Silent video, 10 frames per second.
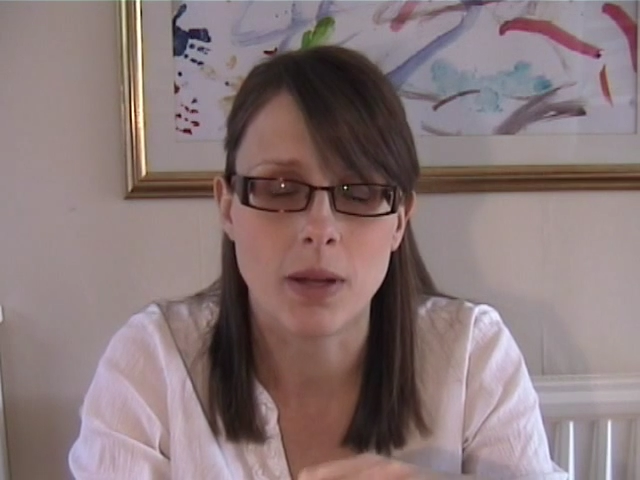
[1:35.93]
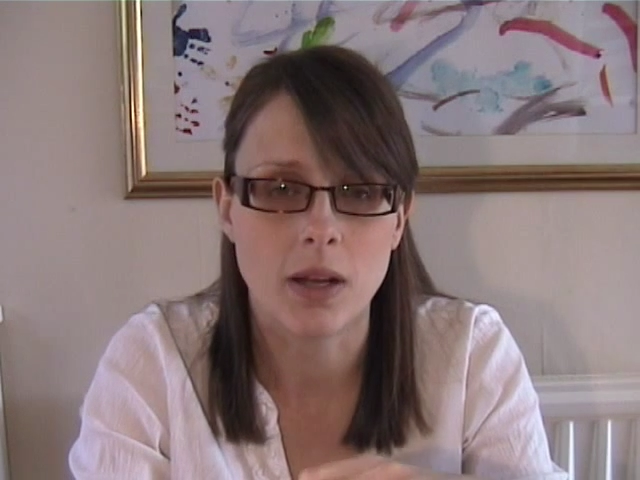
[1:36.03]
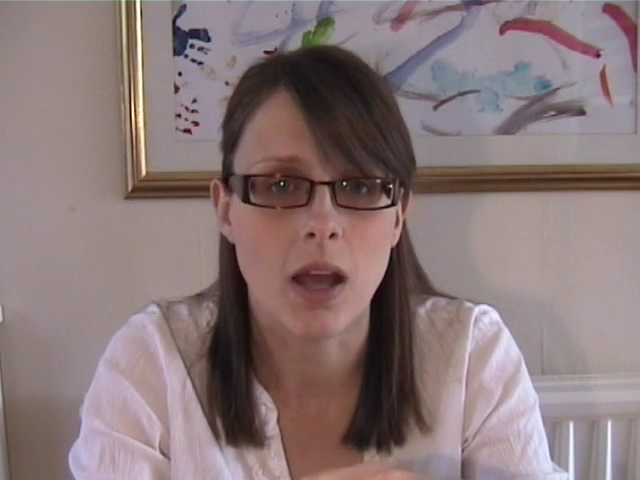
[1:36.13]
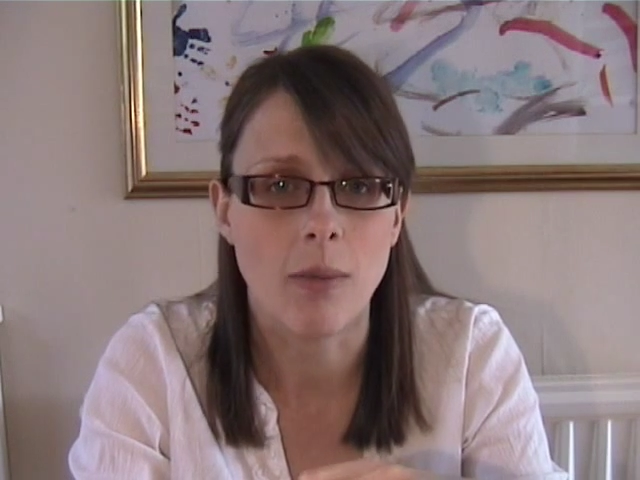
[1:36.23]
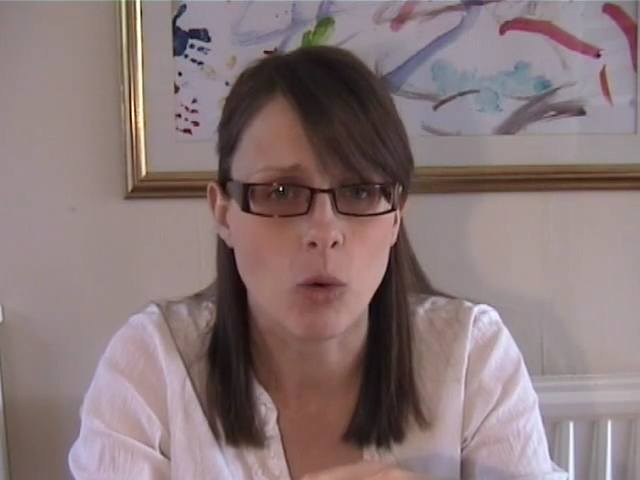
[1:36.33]
but
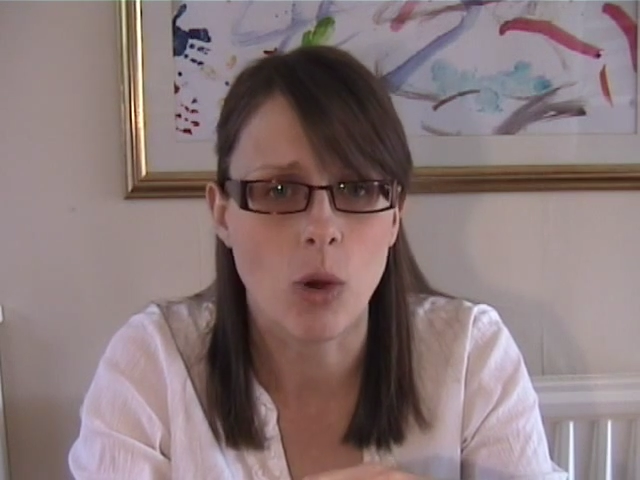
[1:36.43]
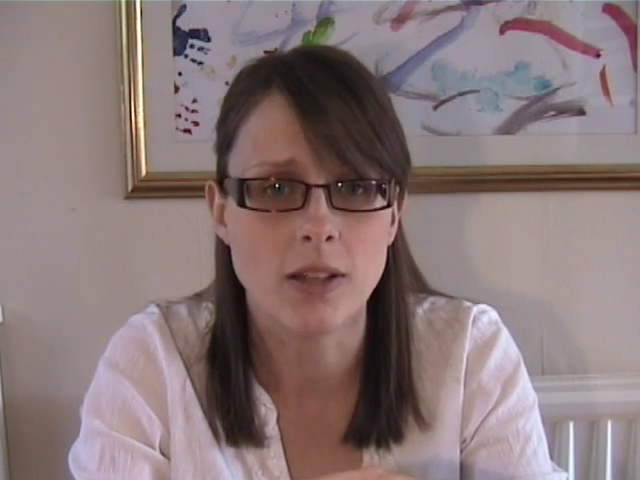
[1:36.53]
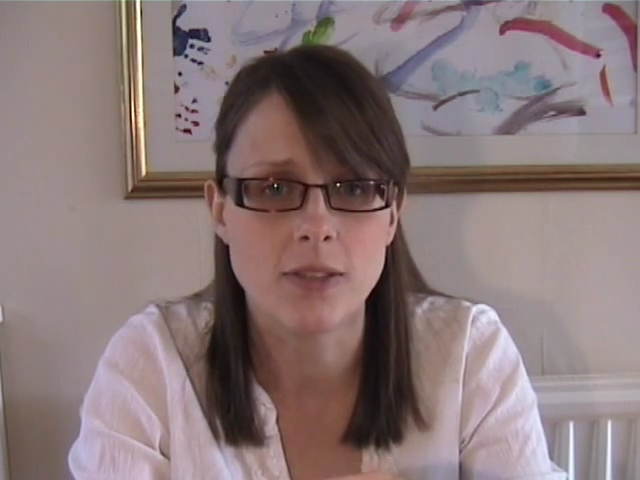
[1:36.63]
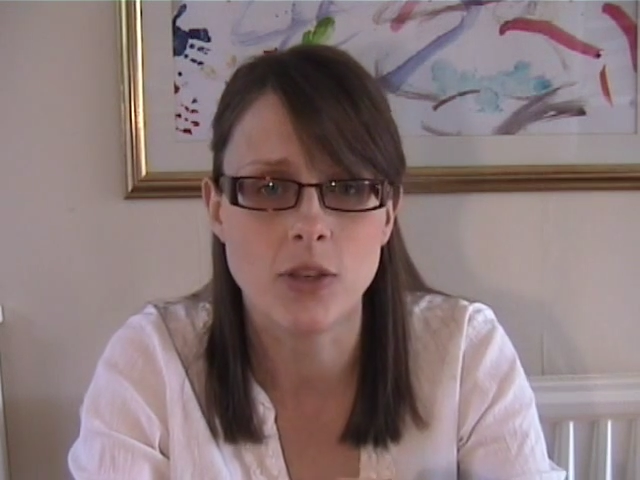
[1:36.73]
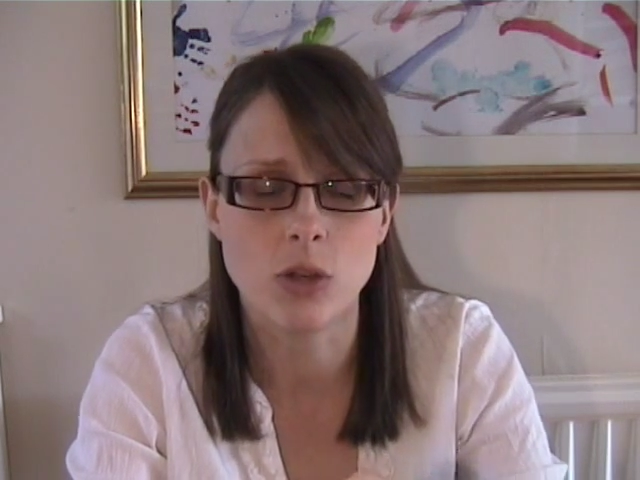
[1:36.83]

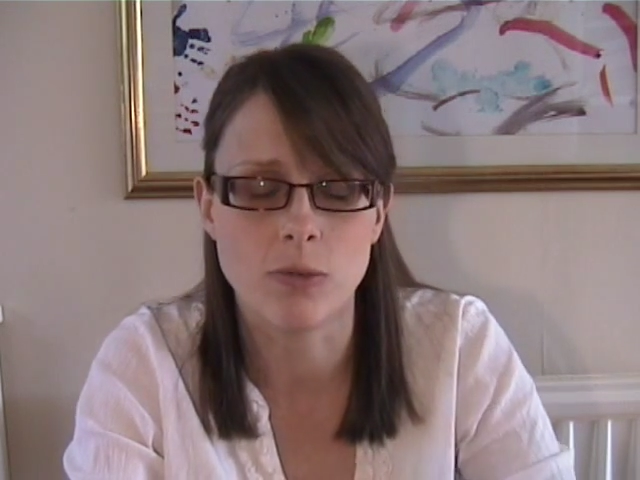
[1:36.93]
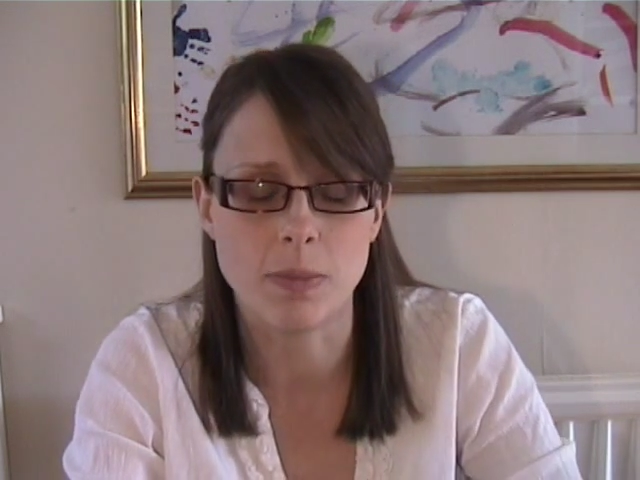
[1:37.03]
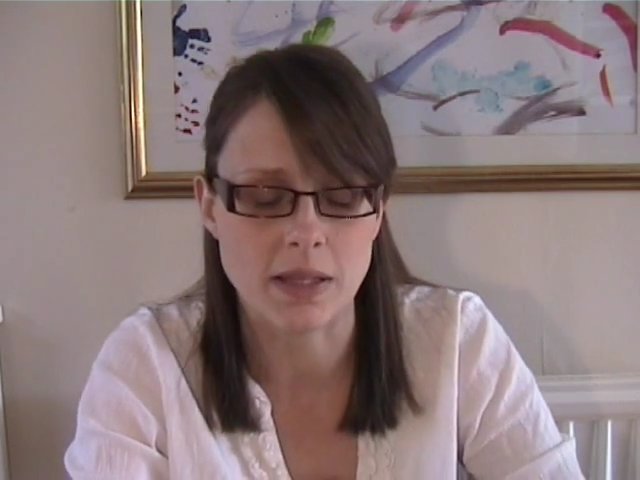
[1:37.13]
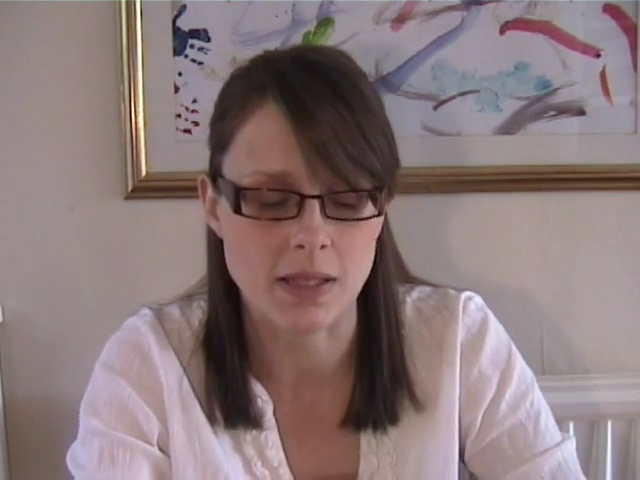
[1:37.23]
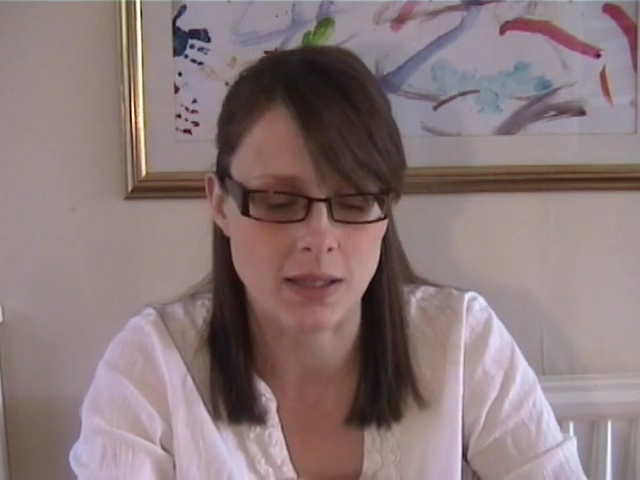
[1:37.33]
quite a few have
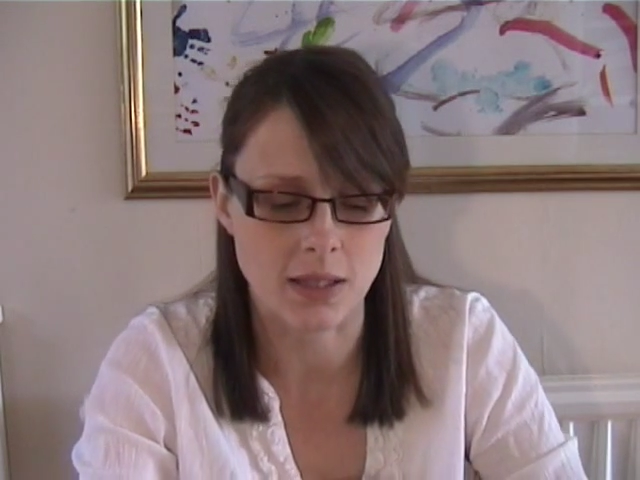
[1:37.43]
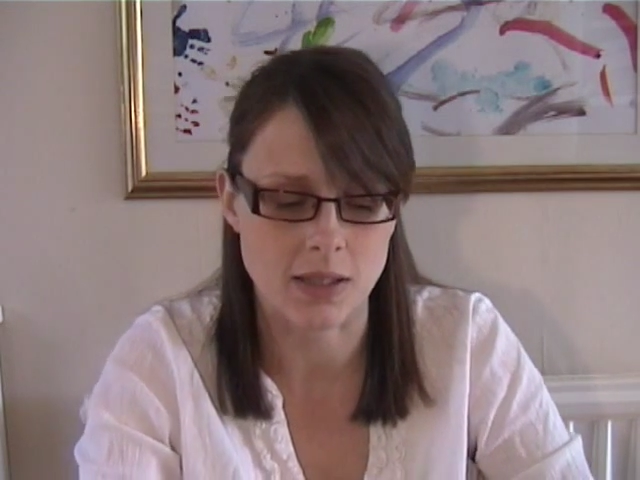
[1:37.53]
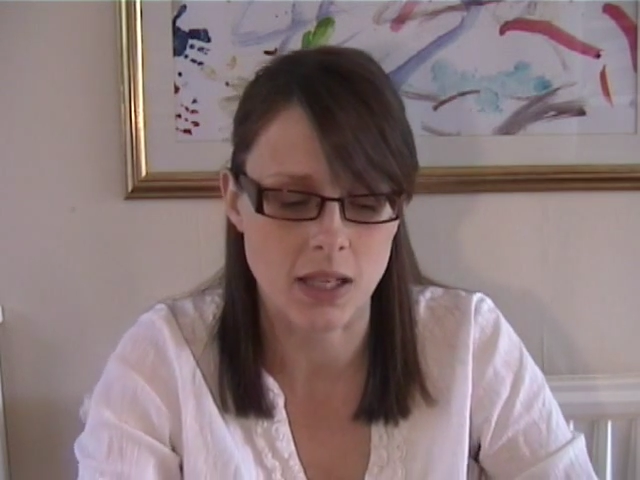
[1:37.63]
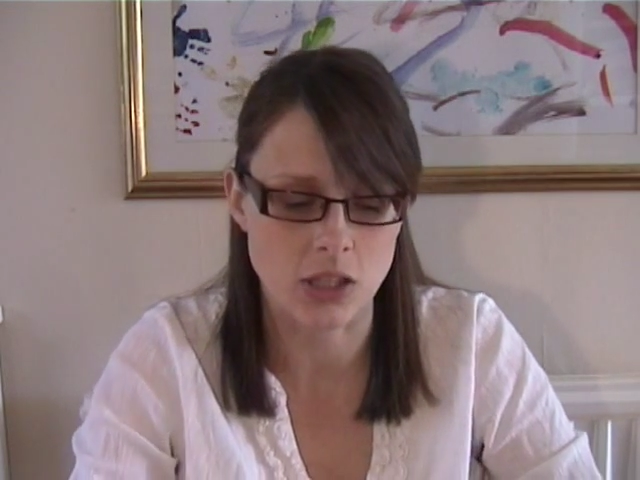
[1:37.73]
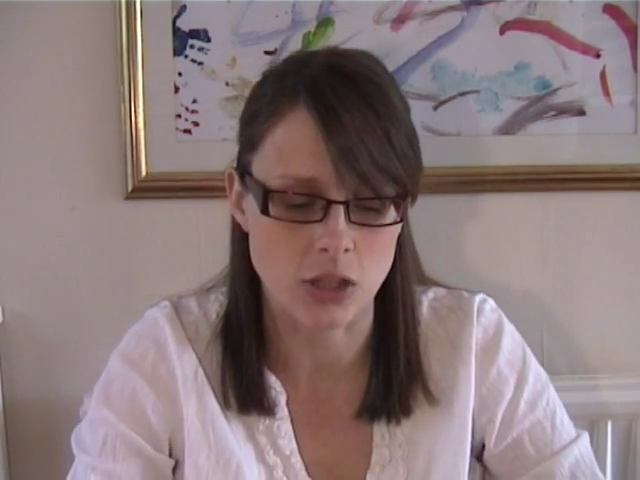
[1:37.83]
been
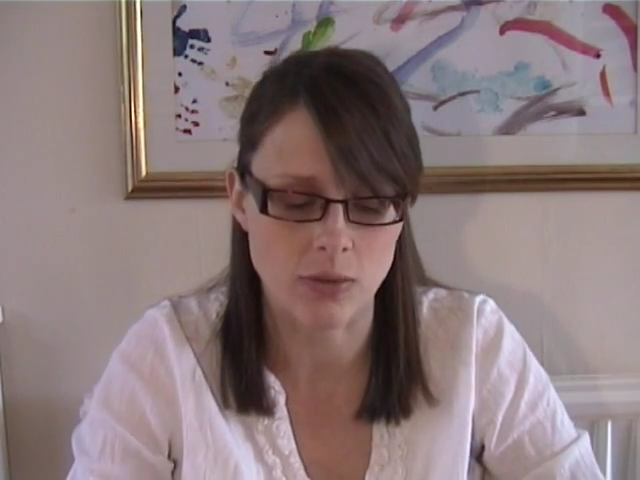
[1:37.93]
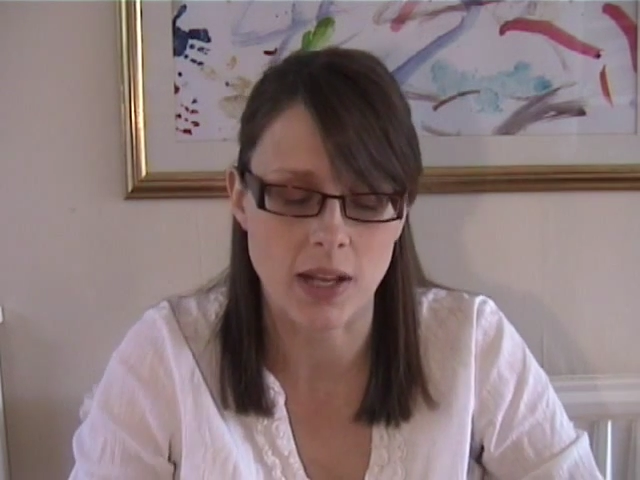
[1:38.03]
discontinued